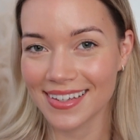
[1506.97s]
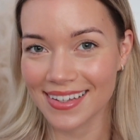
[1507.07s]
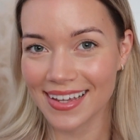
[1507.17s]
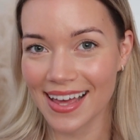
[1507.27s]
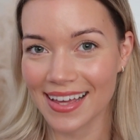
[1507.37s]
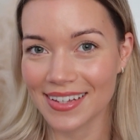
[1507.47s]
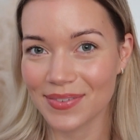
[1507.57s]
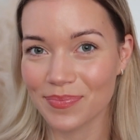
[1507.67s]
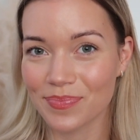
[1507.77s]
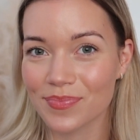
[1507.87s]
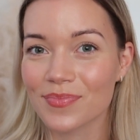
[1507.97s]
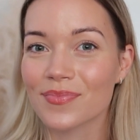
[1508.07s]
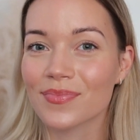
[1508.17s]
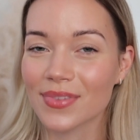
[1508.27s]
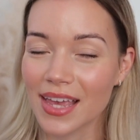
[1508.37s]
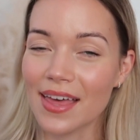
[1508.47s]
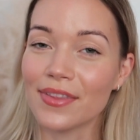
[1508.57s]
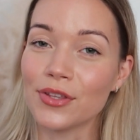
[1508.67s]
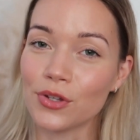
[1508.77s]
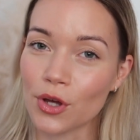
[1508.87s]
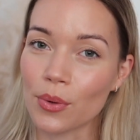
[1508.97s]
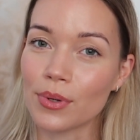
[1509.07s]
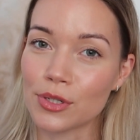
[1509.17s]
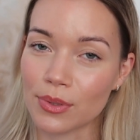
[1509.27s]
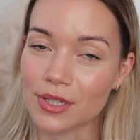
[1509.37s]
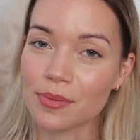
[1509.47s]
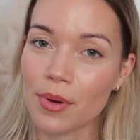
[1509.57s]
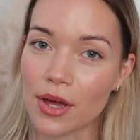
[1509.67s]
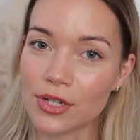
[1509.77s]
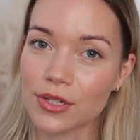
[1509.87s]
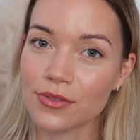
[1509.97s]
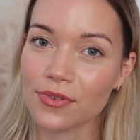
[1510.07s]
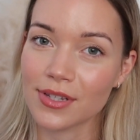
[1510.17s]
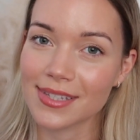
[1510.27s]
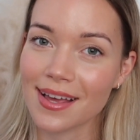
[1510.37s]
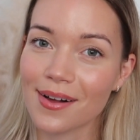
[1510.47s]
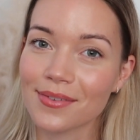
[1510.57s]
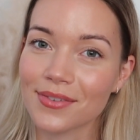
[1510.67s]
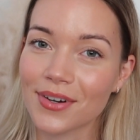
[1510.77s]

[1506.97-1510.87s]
Okay, and then you know which one to purchase for yourself.